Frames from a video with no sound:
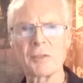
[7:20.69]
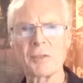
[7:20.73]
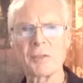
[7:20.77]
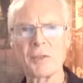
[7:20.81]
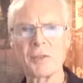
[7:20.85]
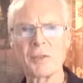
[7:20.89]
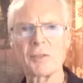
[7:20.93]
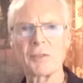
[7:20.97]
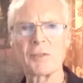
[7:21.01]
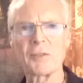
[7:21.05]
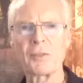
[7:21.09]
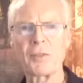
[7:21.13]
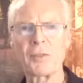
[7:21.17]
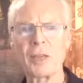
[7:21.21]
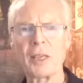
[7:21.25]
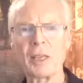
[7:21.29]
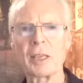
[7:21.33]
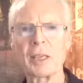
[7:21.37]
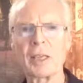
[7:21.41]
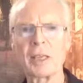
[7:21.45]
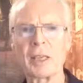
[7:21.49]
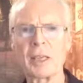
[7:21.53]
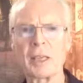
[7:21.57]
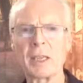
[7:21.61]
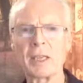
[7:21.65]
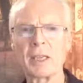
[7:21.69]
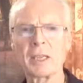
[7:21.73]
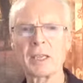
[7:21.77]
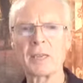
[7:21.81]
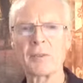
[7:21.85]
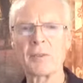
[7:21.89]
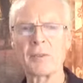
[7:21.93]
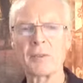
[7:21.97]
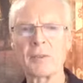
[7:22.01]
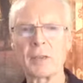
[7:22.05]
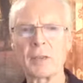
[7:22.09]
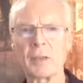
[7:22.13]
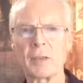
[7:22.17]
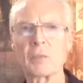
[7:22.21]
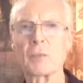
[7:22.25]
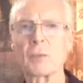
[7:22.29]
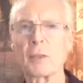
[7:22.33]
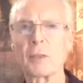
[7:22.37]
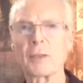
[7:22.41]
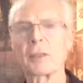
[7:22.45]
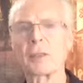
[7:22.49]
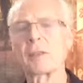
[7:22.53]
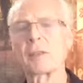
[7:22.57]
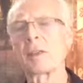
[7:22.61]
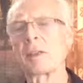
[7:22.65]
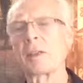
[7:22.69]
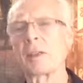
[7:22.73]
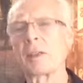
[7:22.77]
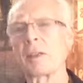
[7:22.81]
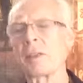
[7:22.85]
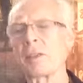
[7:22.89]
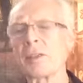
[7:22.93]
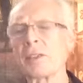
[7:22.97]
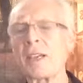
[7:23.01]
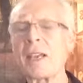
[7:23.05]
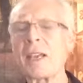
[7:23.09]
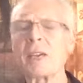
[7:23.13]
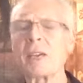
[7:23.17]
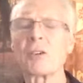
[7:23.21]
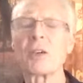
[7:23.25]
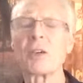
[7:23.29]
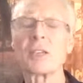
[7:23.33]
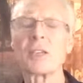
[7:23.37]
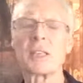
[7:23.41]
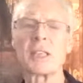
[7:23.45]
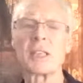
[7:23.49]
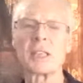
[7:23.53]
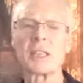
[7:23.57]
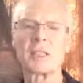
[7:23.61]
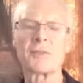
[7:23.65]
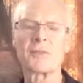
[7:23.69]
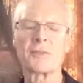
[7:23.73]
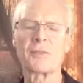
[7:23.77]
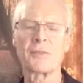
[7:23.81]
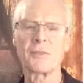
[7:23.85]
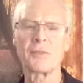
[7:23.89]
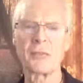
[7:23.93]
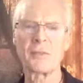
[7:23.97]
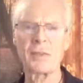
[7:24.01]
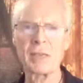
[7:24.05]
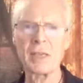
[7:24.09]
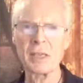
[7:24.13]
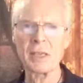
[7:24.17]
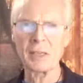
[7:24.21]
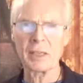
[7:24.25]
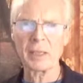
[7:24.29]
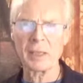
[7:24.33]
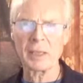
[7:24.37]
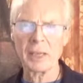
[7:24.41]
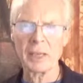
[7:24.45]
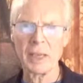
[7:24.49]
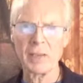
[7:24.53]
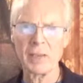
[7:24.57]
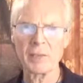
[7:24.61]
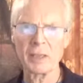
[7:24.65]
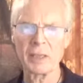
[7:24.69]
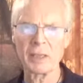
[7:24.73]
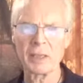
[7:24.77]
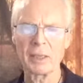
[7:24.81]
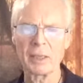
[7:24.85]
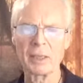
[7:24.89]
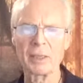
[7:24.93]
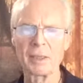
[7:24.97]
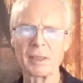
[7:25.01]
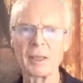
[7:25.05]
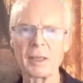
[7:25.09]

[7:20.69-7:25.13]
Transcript: You're feeling with the thyroid is feeling heavy,